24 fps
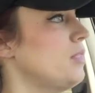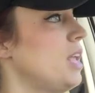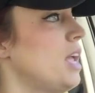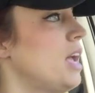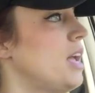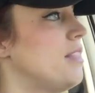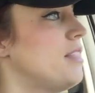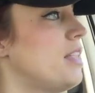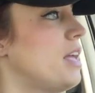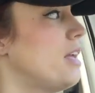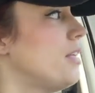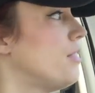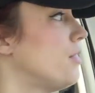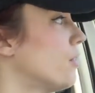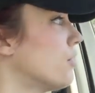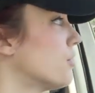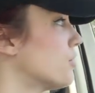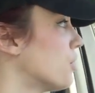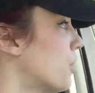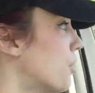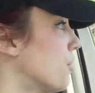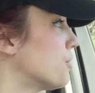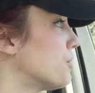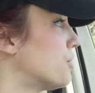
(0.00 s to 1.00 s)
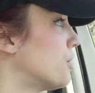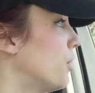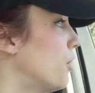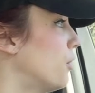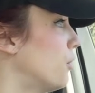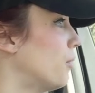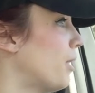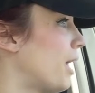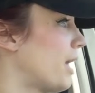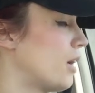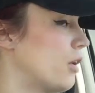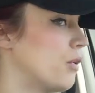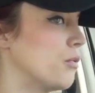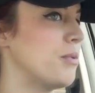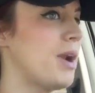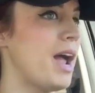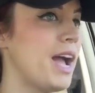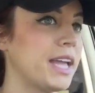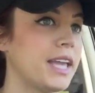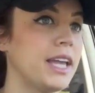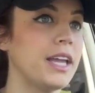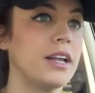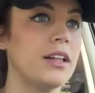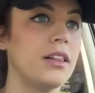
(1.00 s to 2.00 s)
and then there's also like a
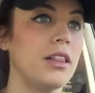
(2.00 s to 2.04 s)
racquet